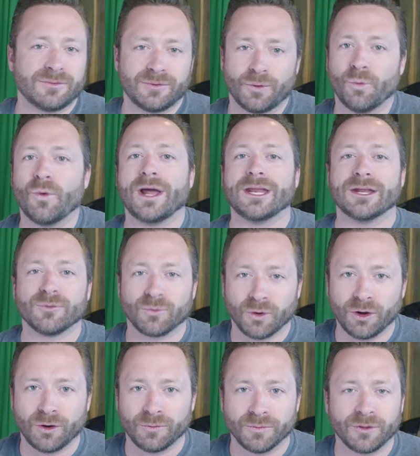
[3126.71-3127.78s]
when in
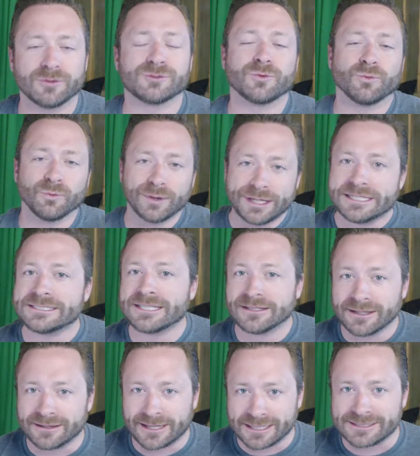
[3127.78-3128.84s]
Rome, there's a reason
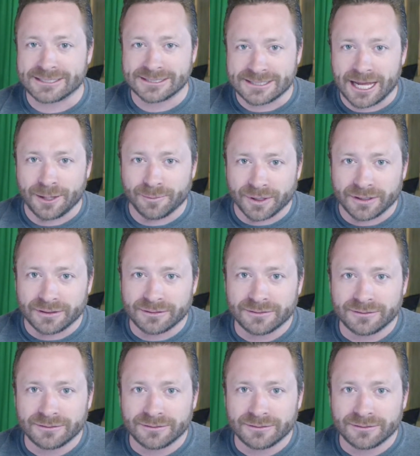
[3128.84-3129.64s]
that that's a statement.